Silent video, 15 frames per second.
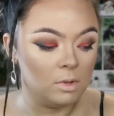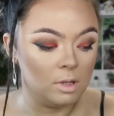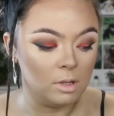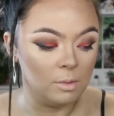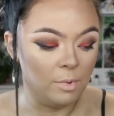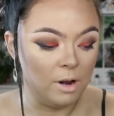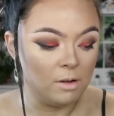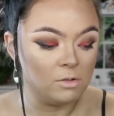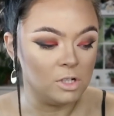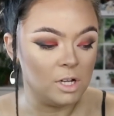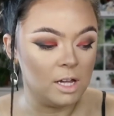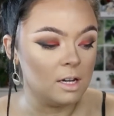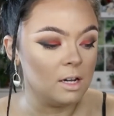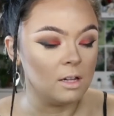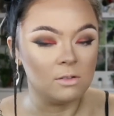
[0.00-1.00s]
the brown
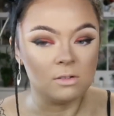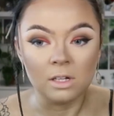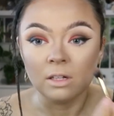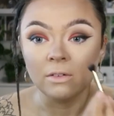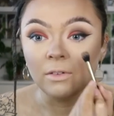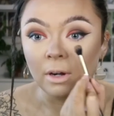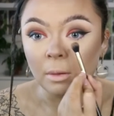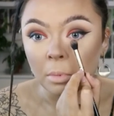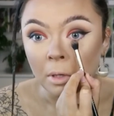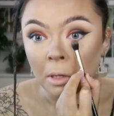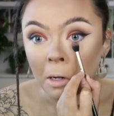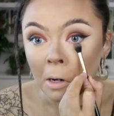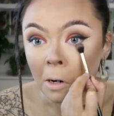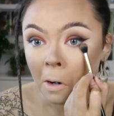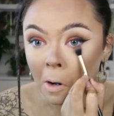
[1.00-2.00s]
shade I used at the very
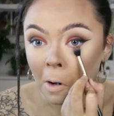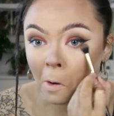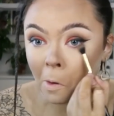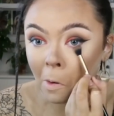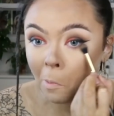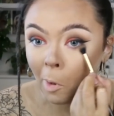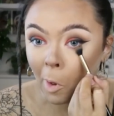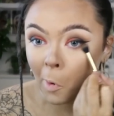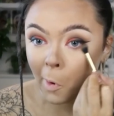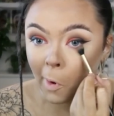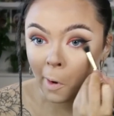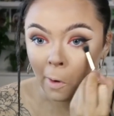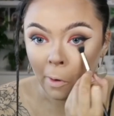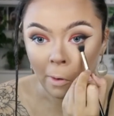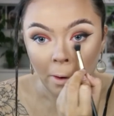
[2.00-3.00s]
beginning and just put
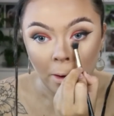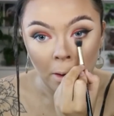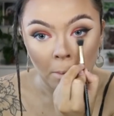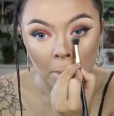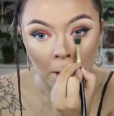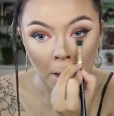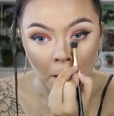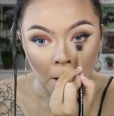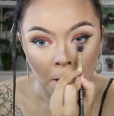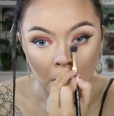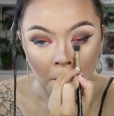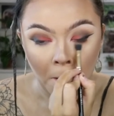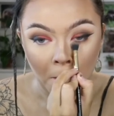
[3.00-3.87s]
that underneath my eye.